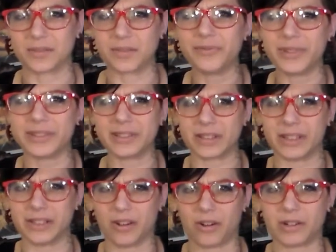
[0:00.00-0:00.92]

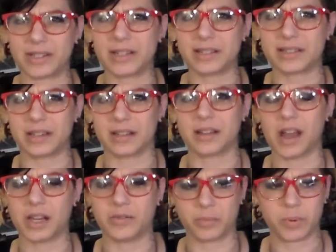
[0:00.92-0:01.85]
physically artistic
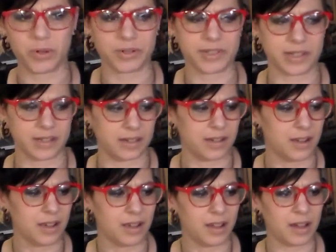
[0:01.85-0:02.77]
kind of a person.
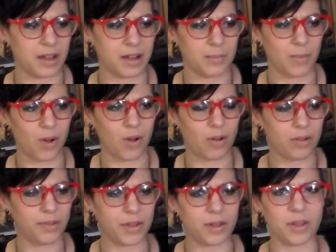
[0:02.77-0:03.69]

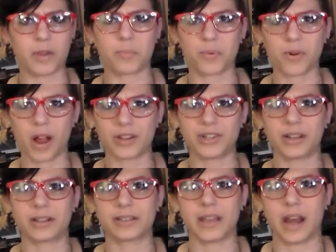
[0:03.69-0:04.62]
All the
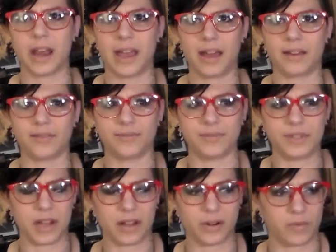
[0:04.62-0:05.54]
projects that I have
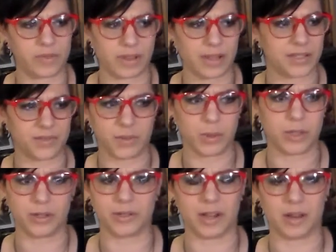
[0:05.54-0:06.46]
done over the last few
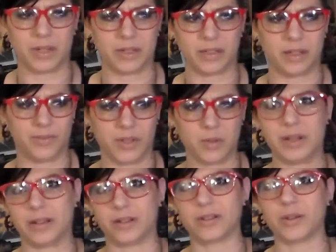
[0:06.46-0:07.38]
years, I mean, if you
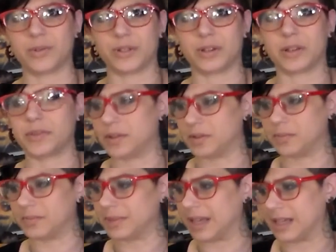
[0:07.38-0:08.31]
take a close look at
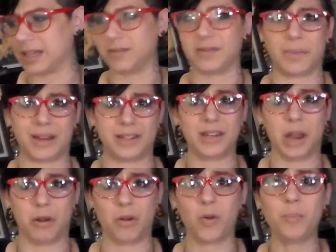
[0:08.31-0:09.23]
them, like even my
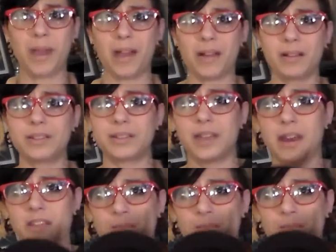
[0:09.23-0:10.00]
tarot bags that